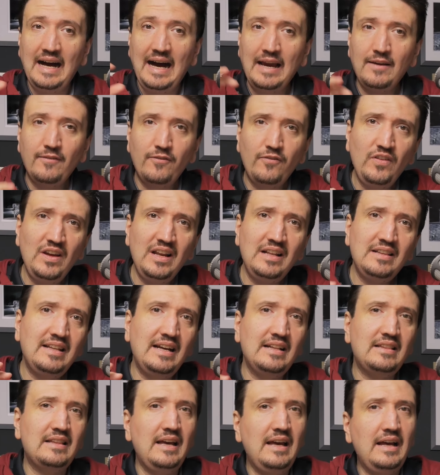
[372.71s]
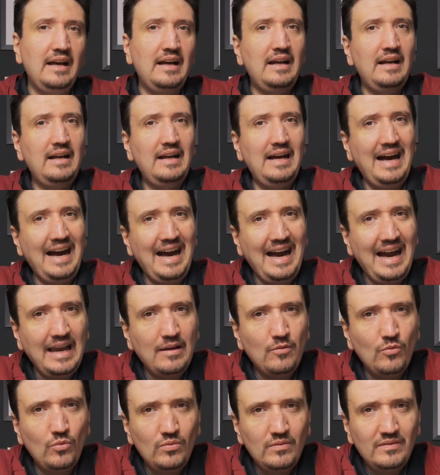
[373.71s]
I feel that
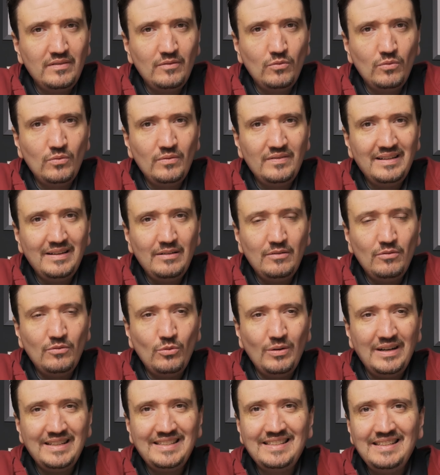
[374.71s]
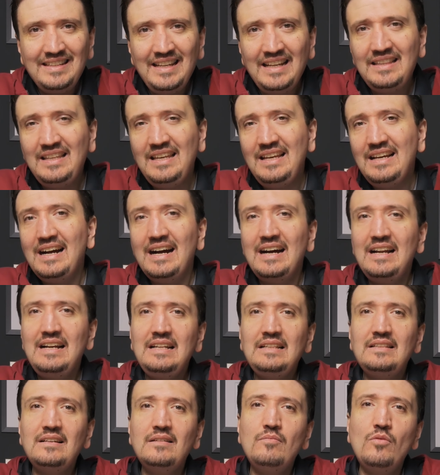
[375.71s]
I was needing a
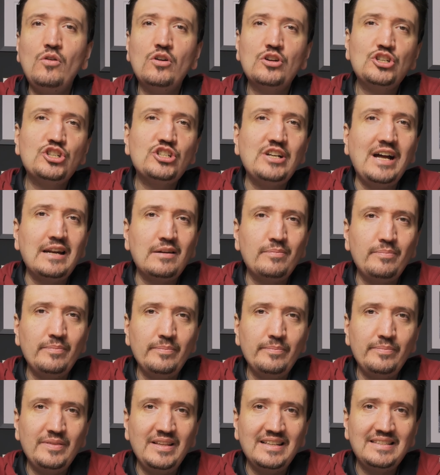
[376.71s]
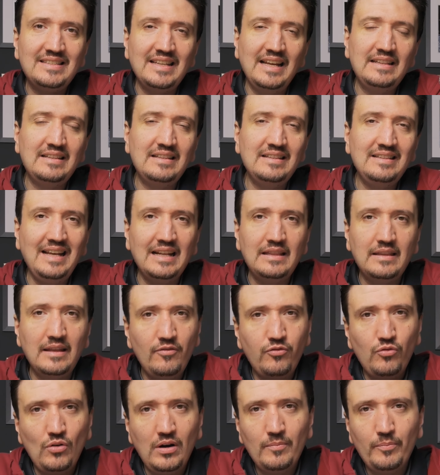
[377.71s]
little more sharpness at that
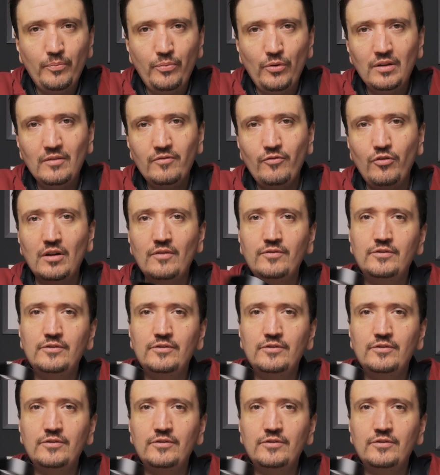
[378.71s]
f1.4